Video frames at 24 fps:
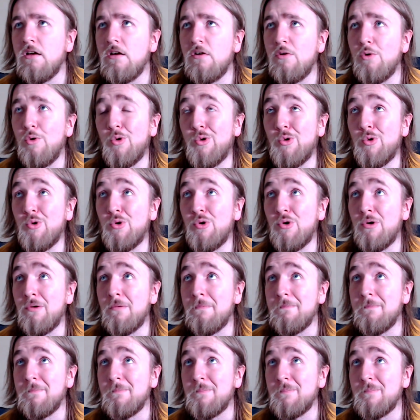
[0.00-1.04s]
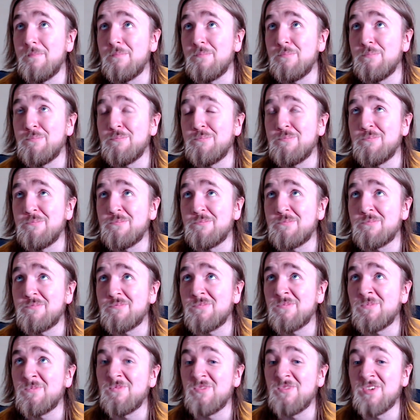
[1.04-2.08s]
Or,
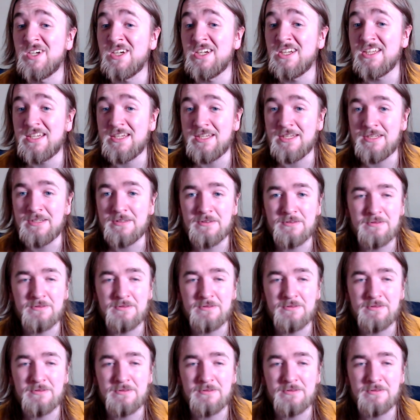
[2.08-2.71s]
really,